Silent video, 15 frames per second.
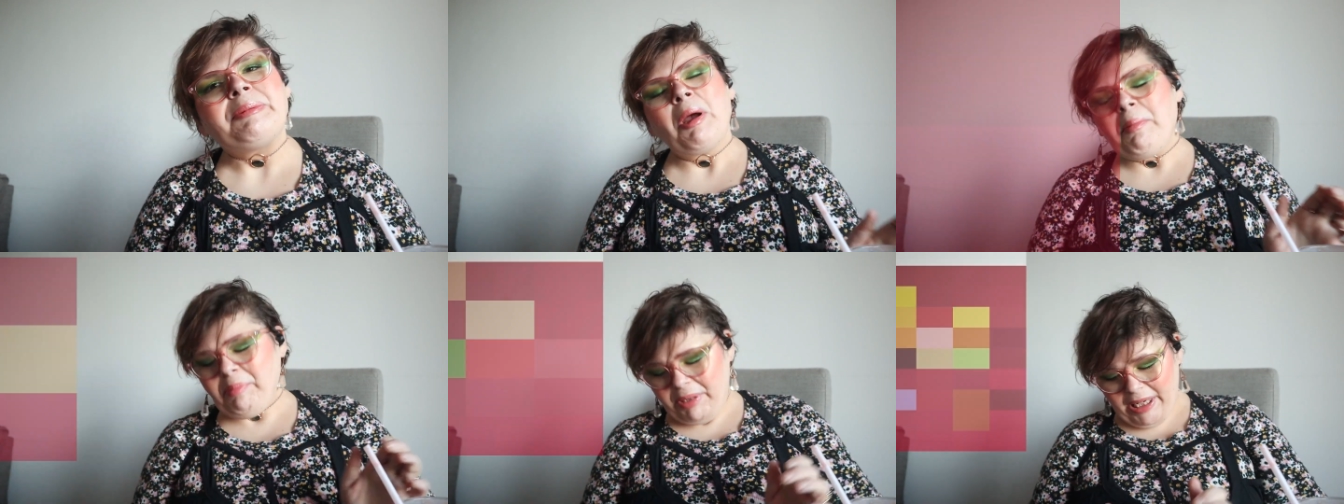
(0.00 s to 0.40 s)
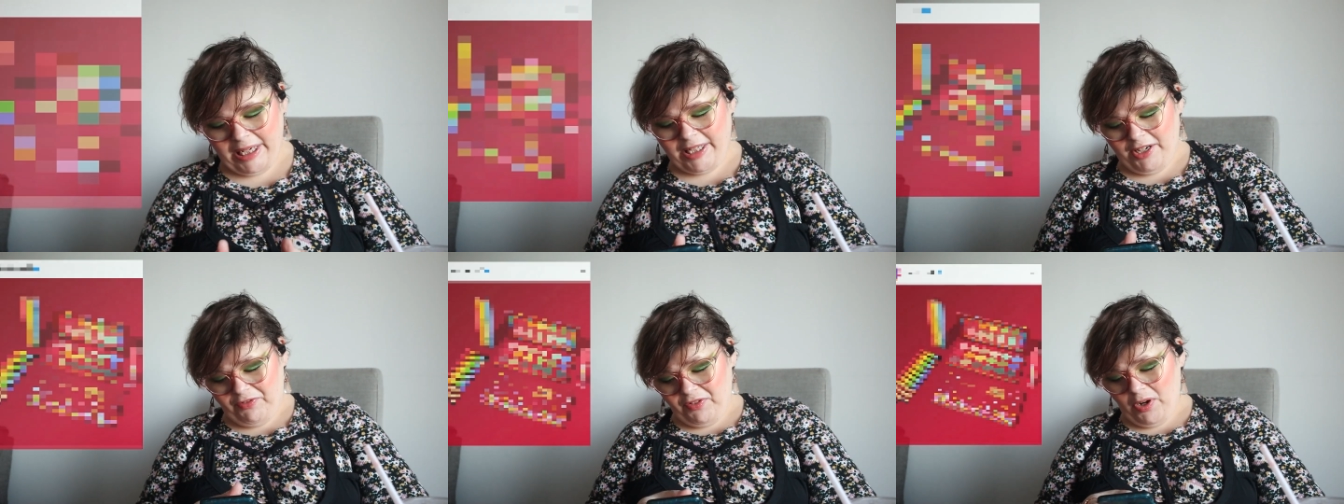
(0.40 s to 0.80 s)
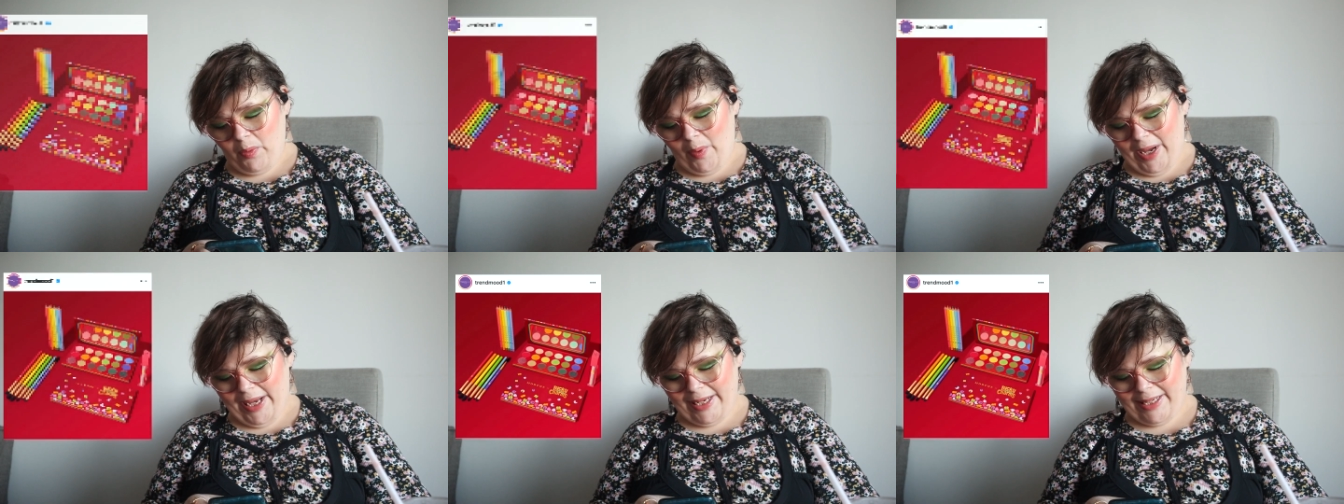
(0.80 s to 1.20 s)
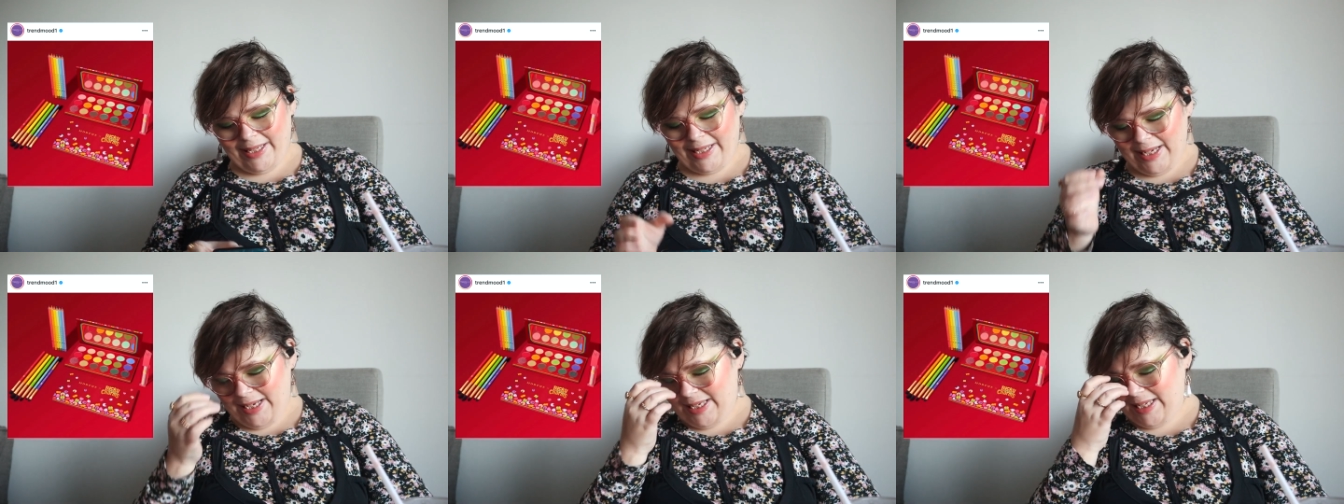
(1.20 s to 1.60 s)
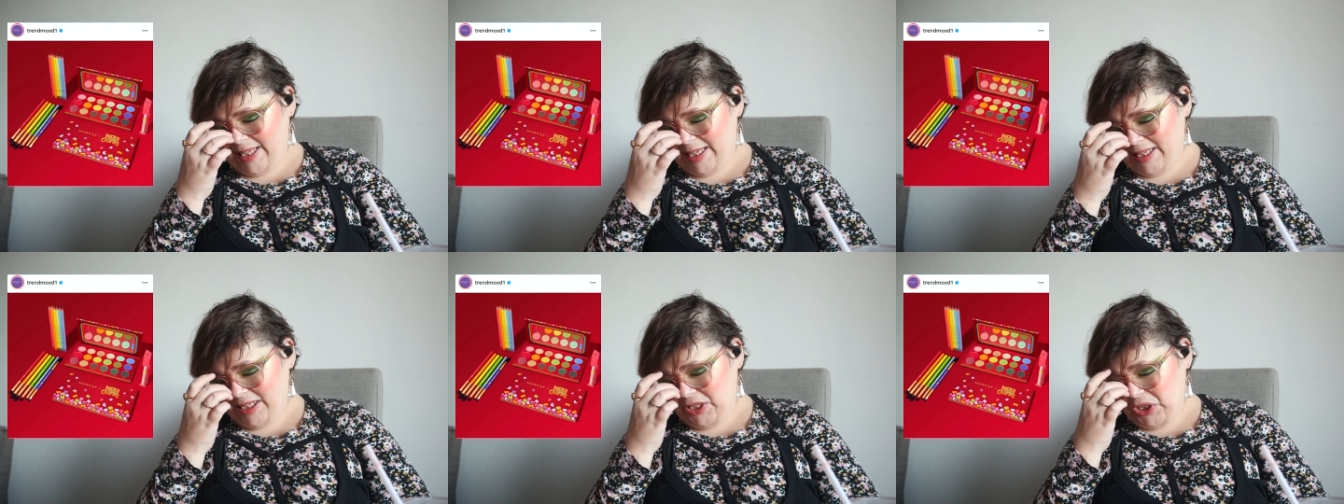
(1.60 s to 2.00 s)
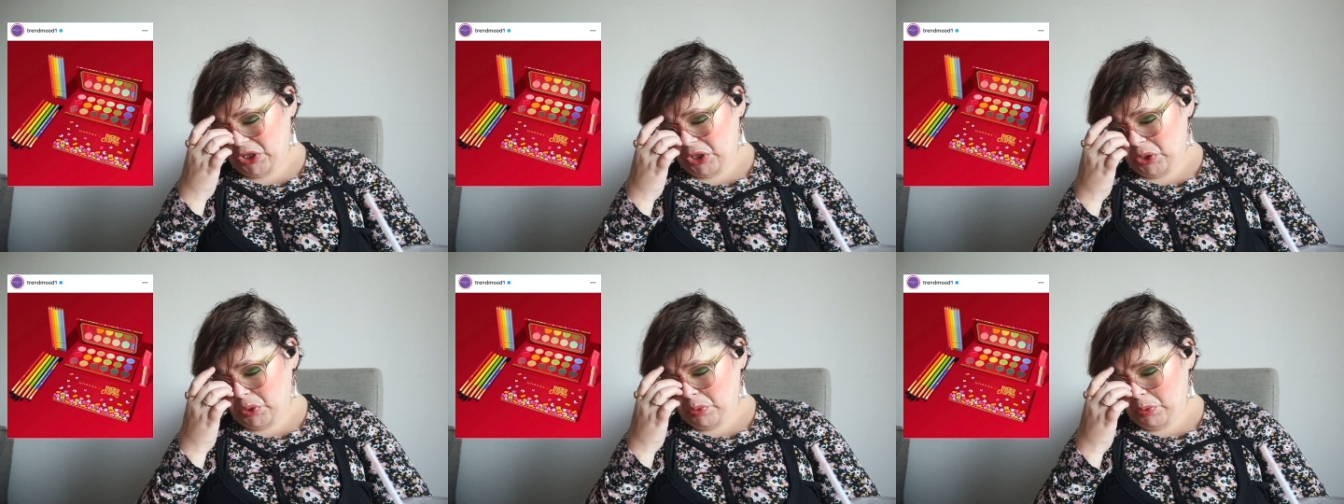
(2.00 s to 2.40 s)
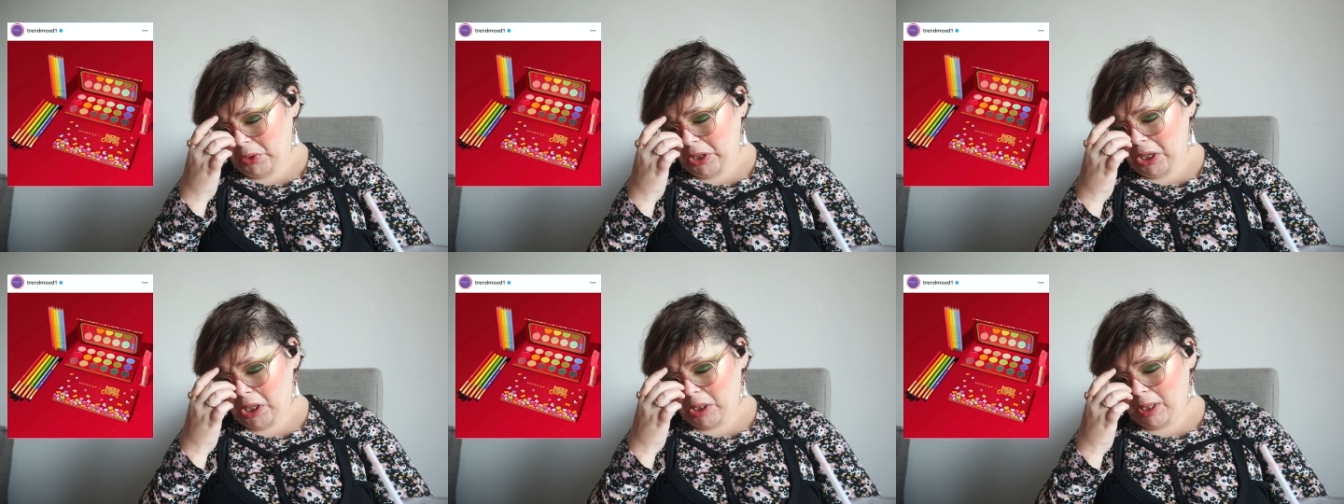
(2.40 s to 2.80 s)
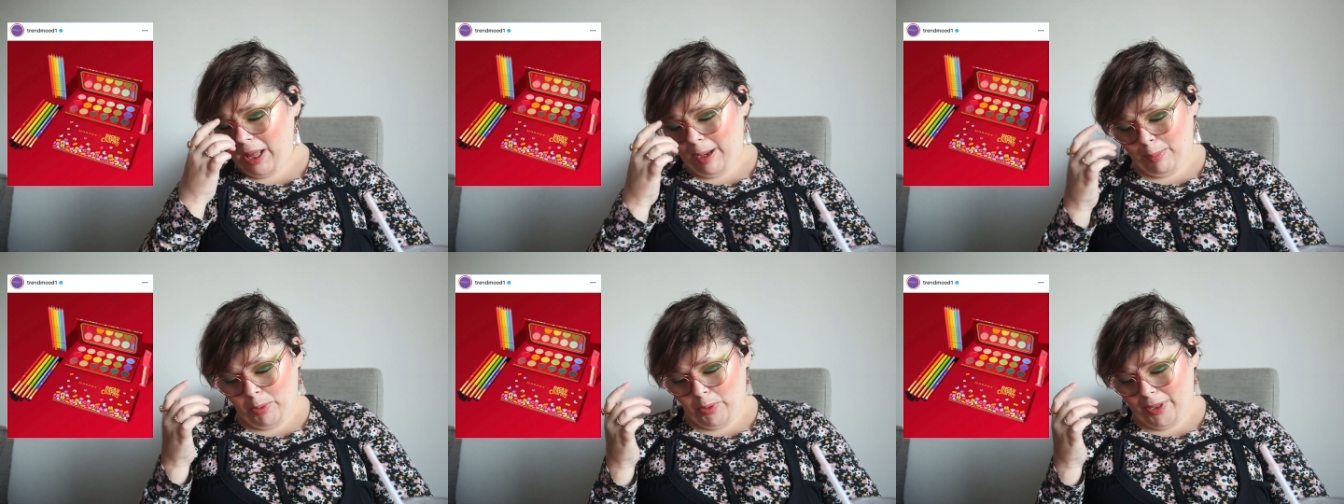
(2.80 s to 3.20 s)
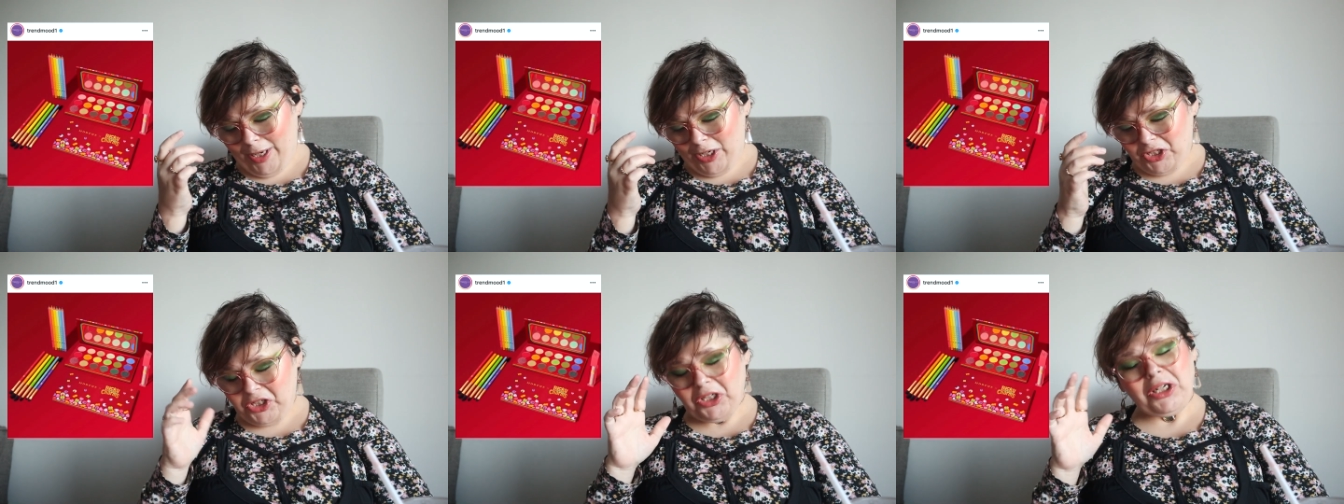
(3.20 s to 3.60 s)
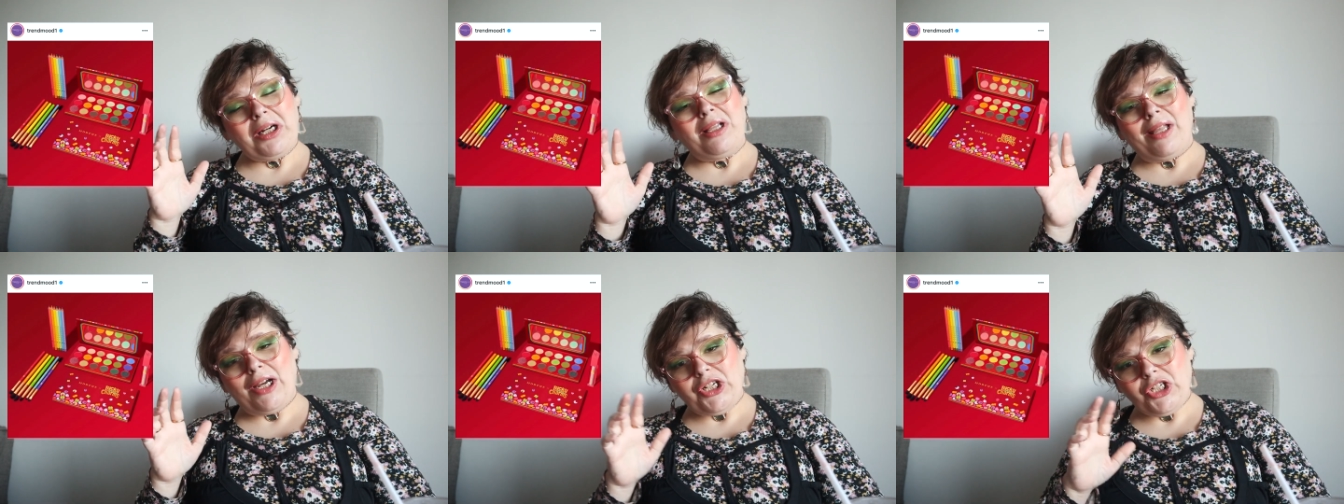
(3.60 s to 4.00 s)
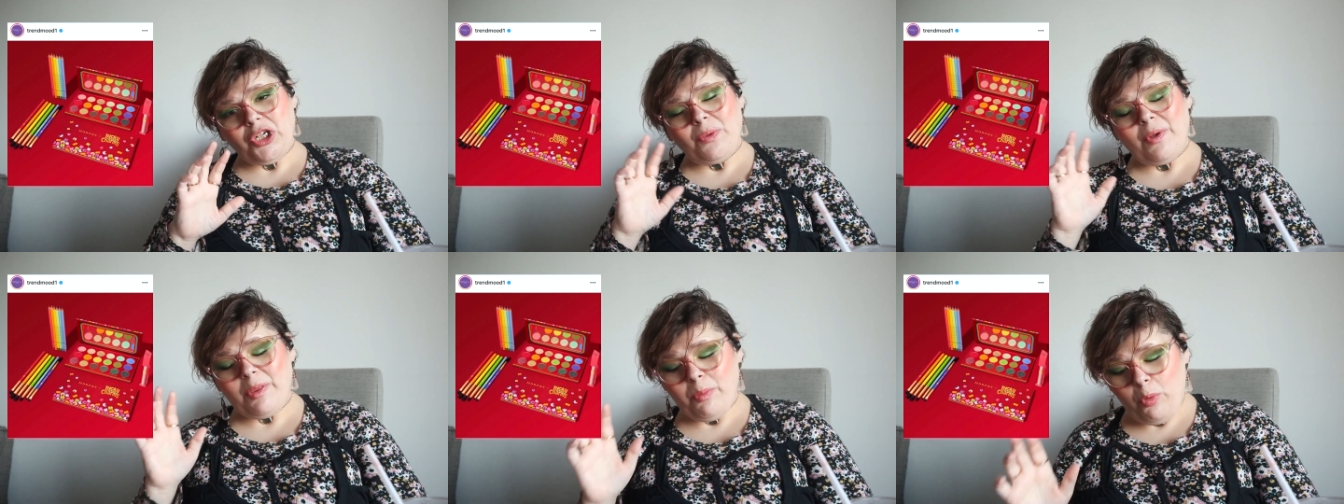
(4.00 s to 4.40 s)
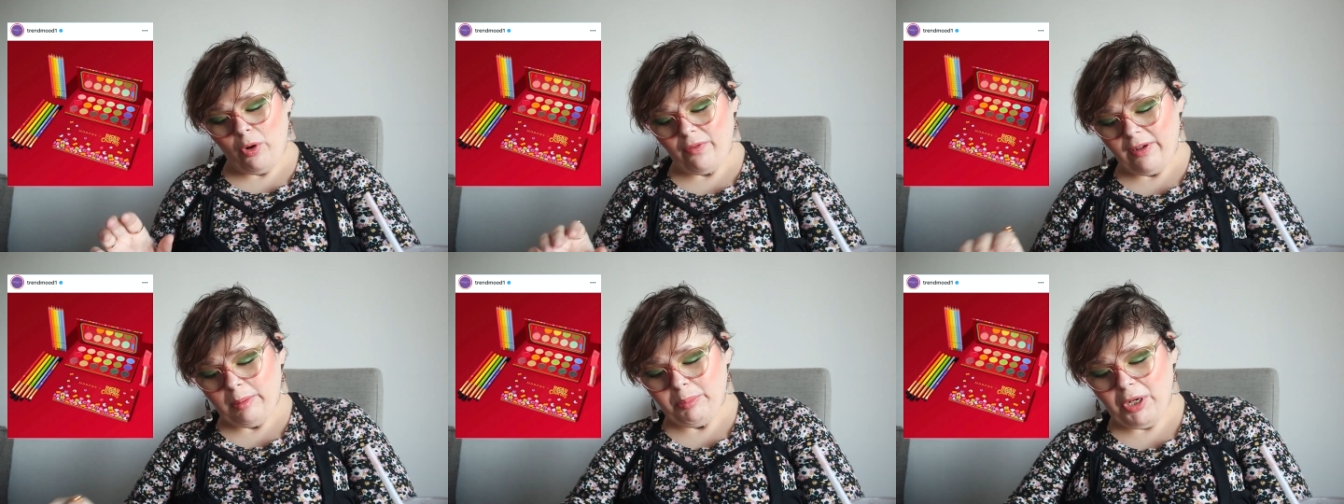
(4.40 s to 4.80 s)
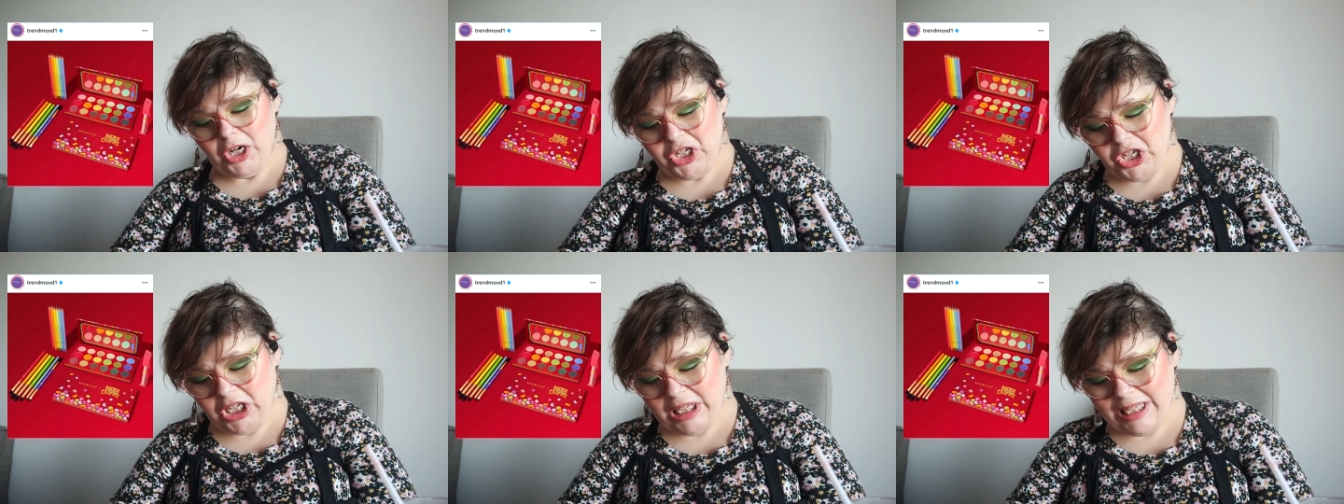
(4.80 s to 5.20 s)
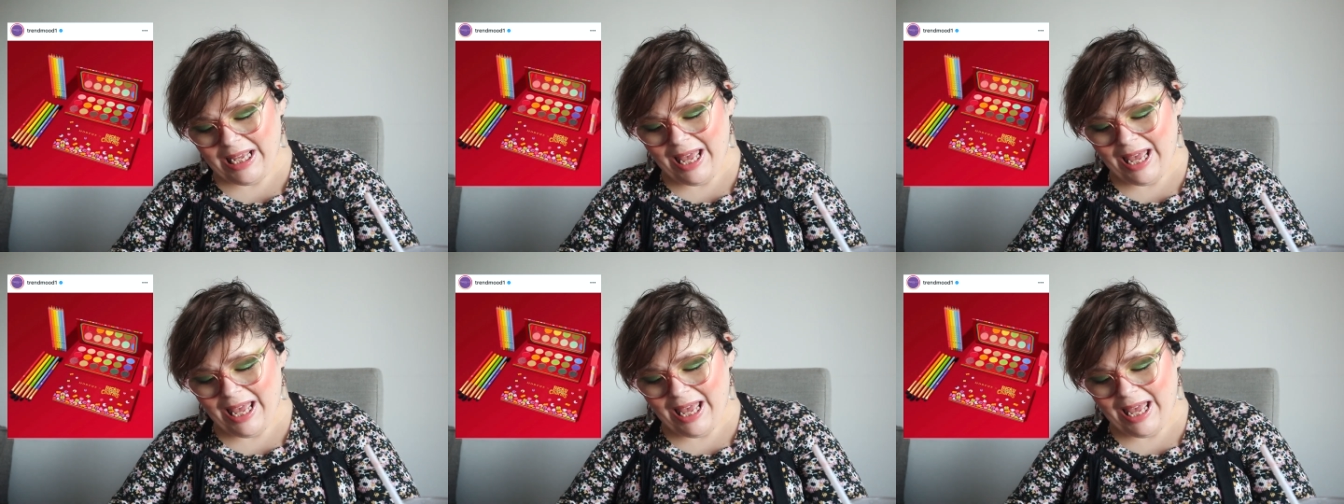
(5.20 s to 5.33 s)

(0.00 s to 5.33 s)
but in different ways, is this new collaboration collection with Morphe brushes